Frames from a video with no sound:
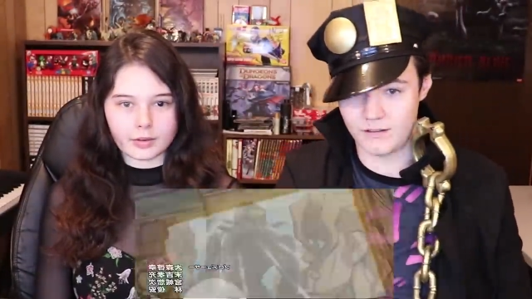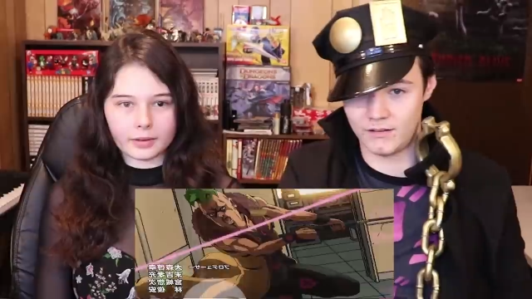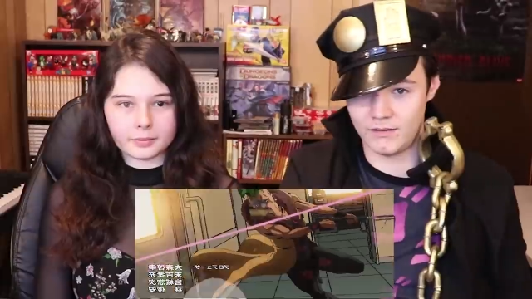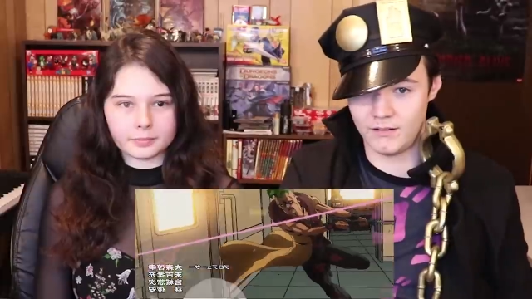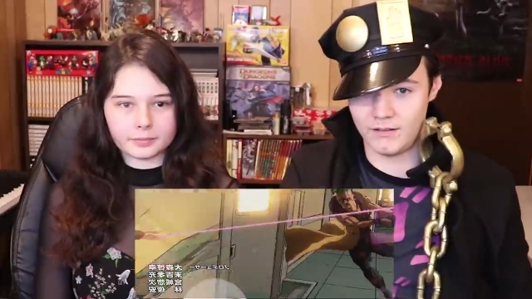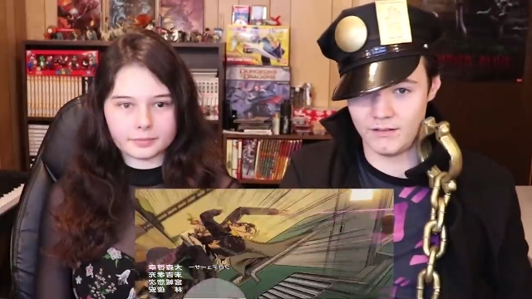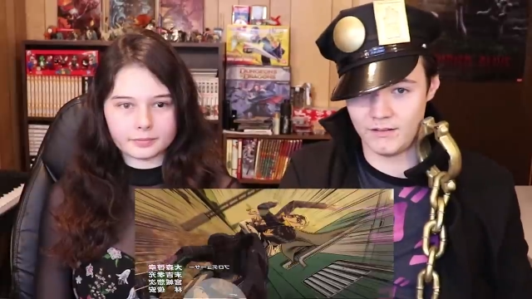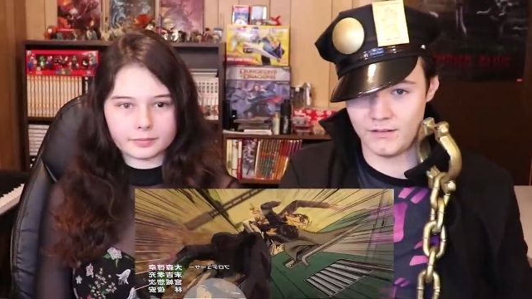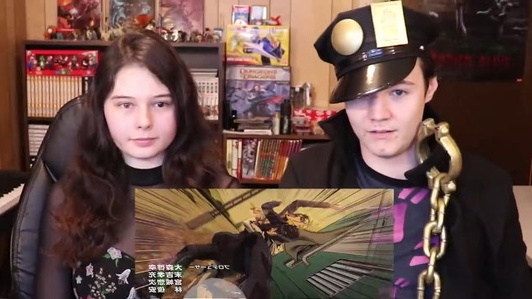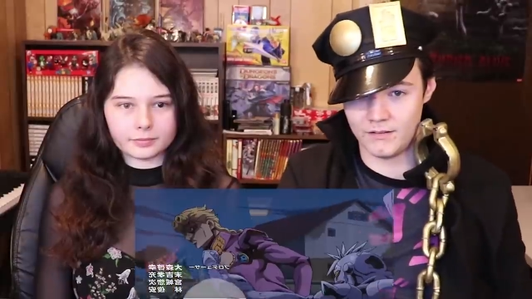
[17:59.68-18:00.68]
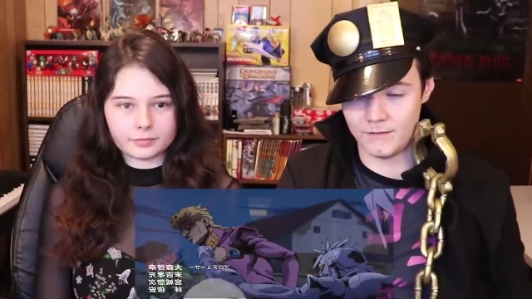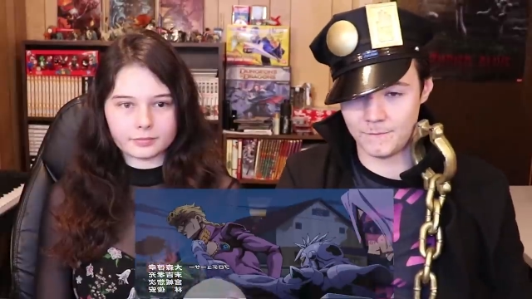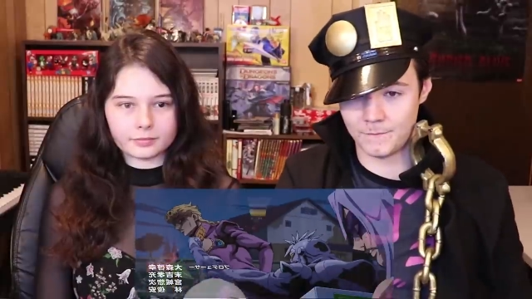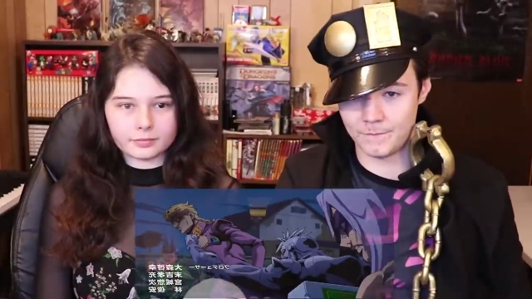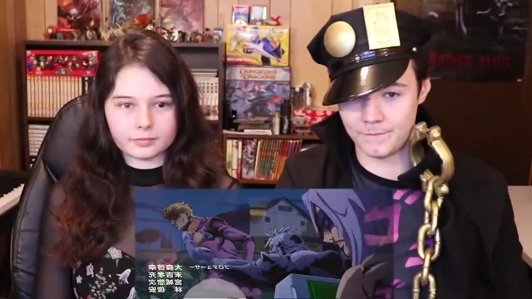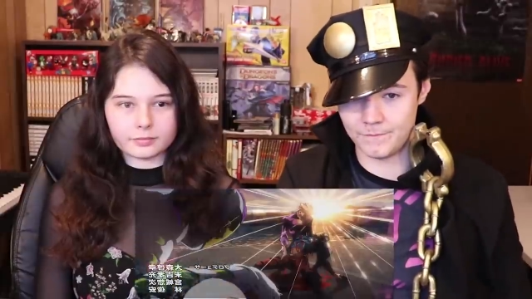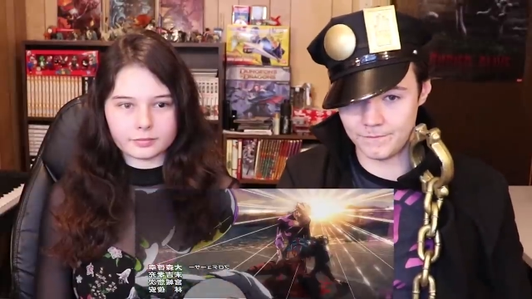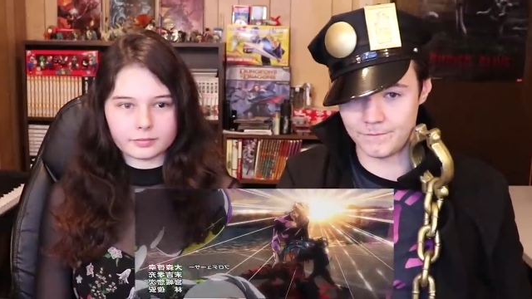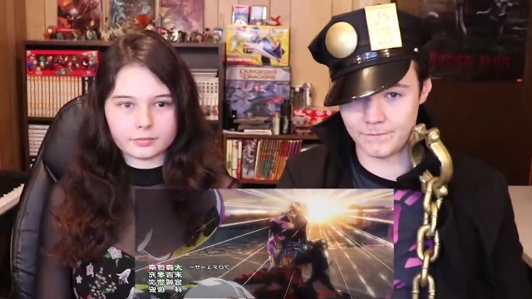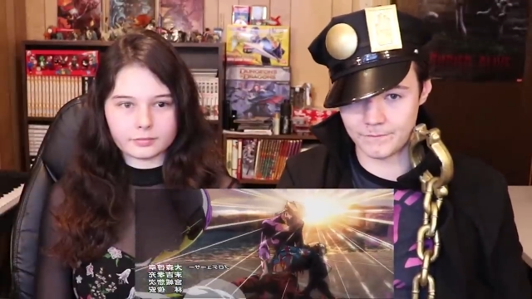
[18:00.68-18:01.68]

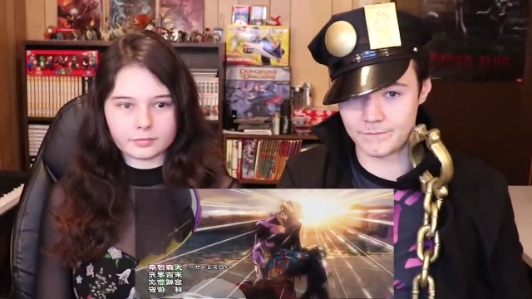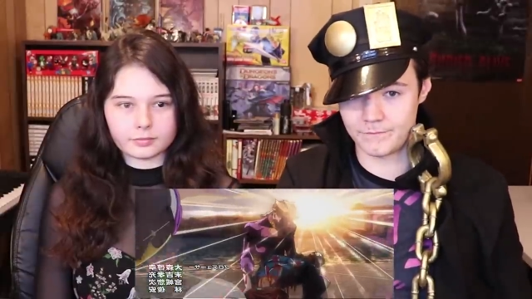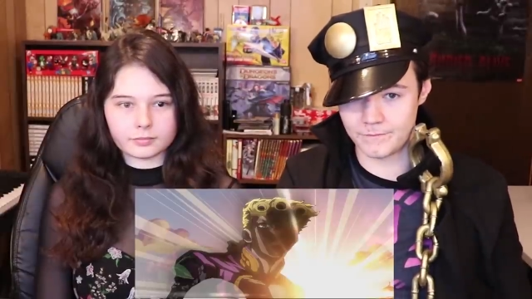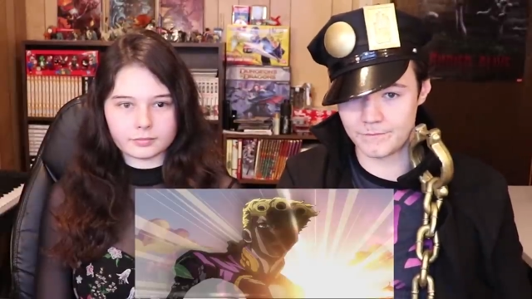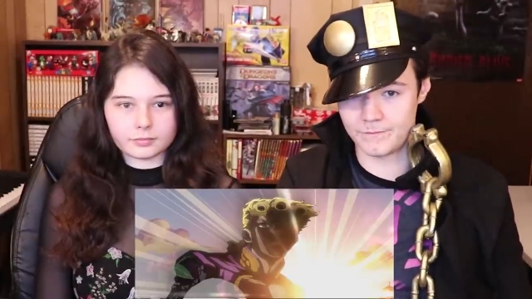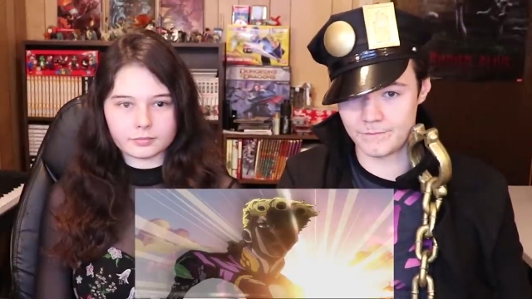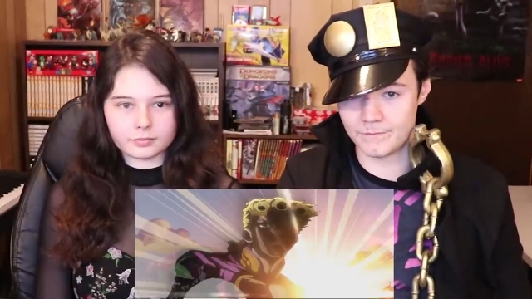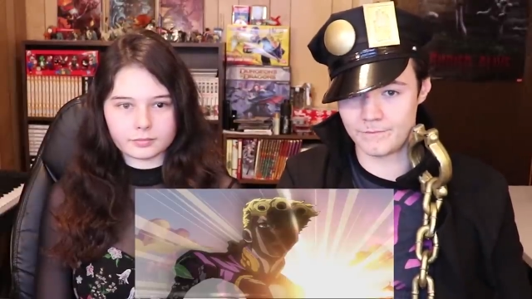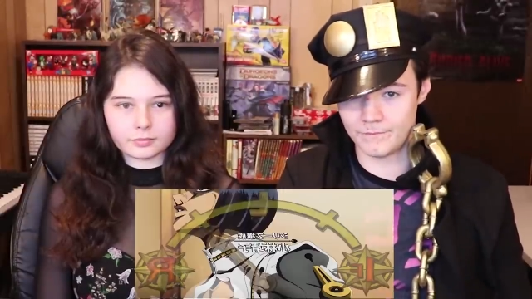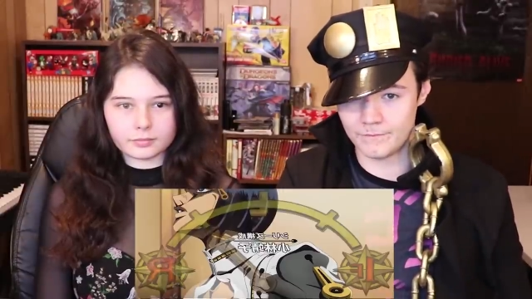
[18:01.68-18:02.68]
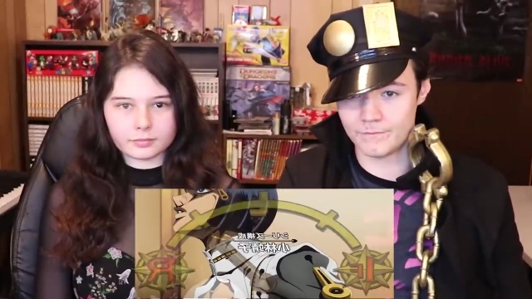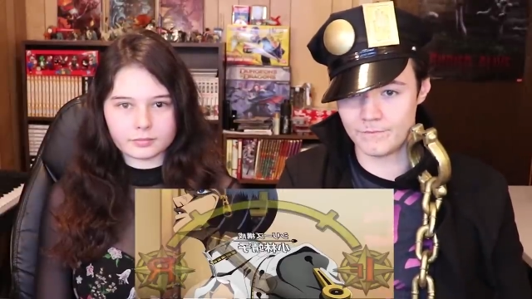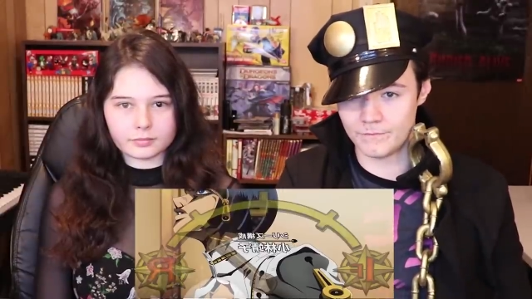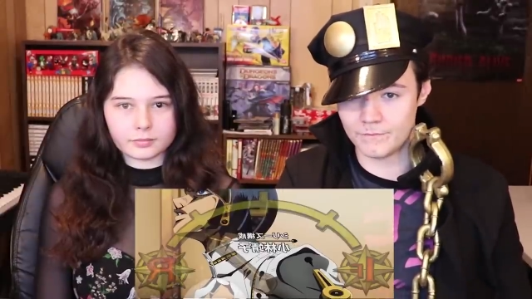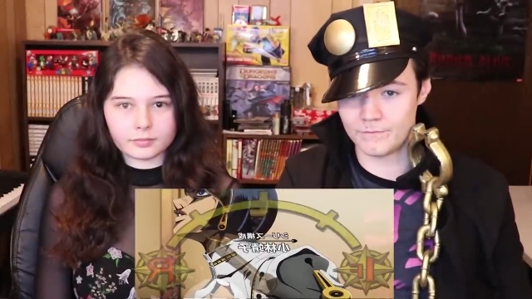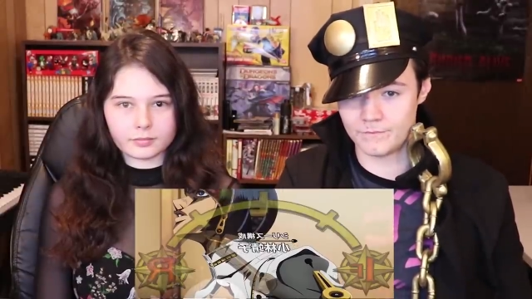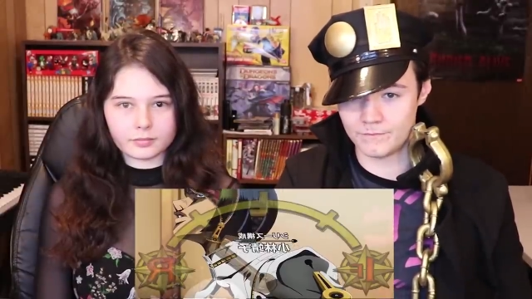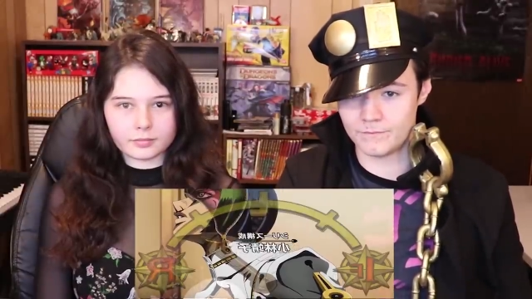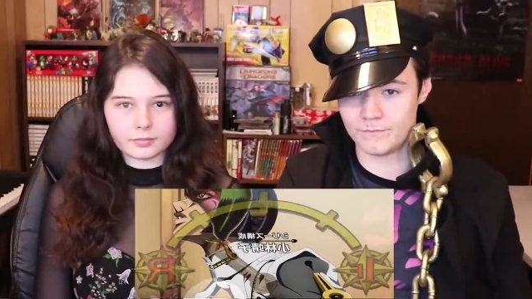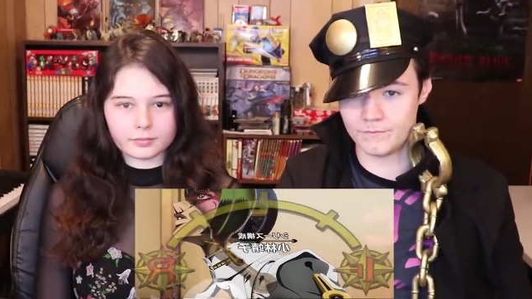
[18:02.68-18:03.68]

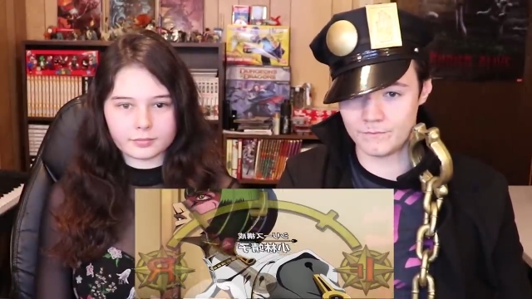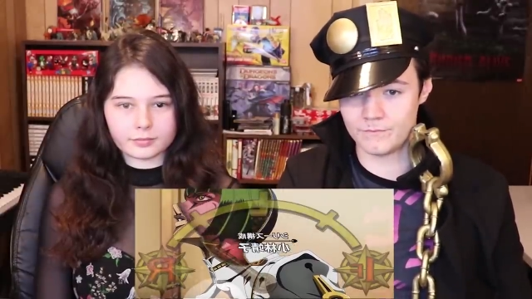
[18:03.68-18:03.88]
[no speech]